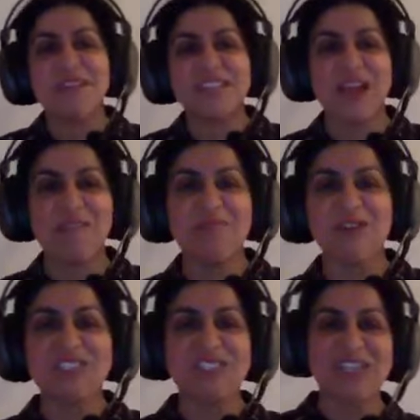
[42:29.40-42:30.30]
because I'm
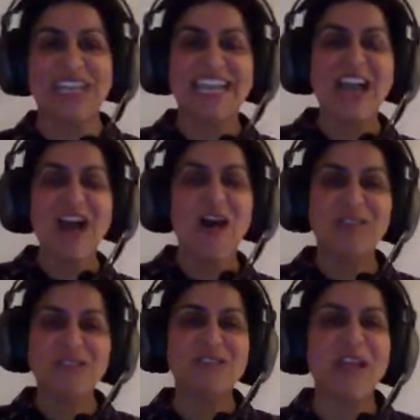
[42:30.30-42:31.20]
constantly
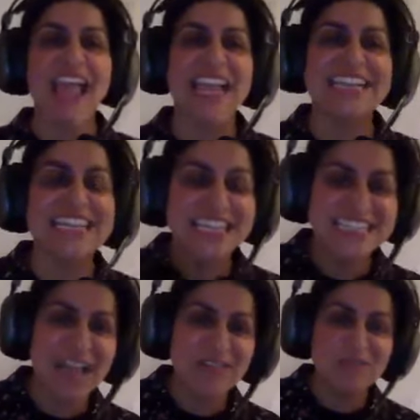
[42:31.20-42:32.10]
on the train
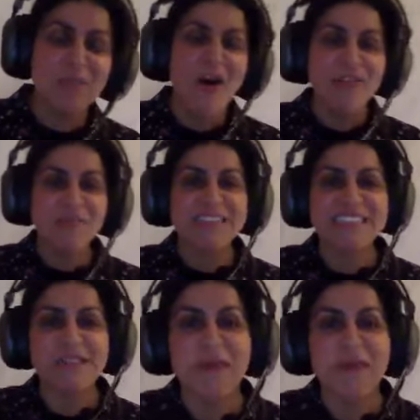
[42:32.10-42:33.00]
down to Parliament
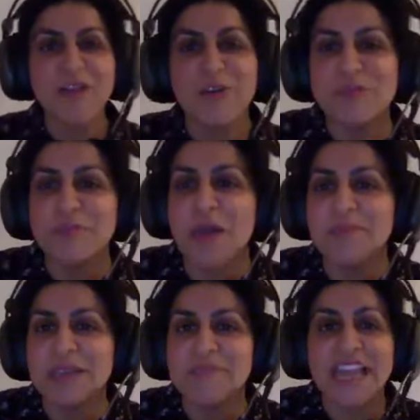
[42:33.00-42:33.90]
and then back home to
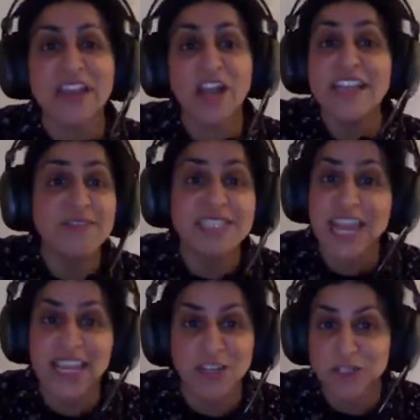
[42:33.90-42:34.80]
Birmingham again. I never
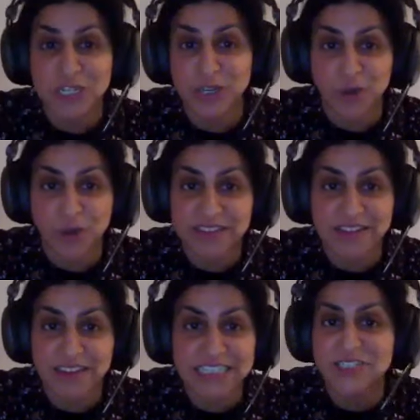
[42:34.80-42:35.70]
stay in London longer than
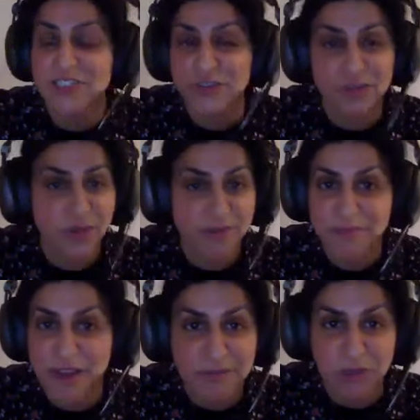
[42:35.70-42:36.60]
I need to. I'm
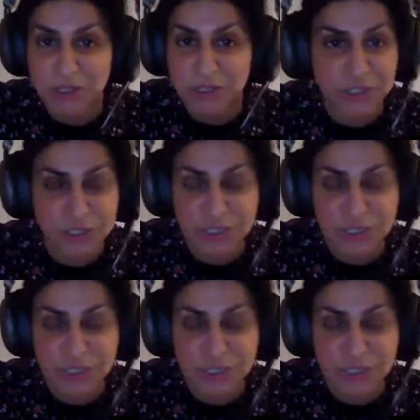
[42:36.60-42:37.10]
very much